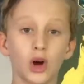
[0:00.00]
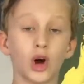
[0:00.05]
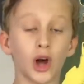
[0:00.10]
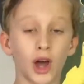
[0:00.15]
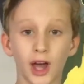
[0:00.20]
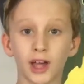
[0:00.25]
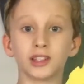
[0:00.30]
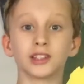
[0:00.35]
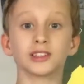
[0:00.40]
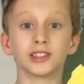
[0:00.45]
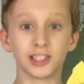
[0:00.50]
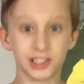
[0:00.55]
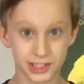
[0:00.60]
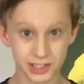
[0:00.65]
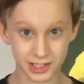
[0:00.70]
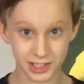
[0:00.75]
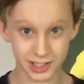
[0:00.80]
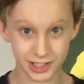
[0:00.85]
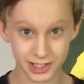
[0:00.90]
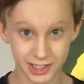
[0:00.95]
Okay, listen
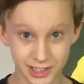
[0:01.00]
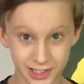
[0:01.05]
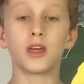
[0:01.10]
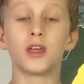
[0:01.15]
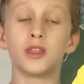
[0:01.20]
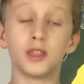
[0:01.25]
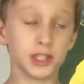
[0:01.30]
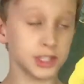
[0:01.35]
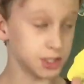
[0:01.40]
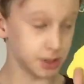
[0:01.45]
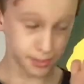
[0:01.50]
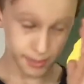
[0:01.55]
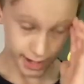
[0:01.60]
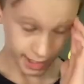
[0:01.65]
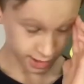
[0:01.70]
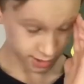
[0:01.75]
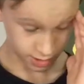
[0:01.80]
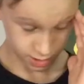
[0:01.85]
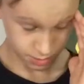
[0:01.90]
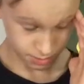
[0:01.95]
to this. This
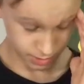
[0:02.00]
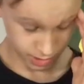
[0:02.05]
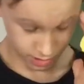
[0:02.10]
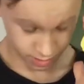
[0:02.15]
amazes me.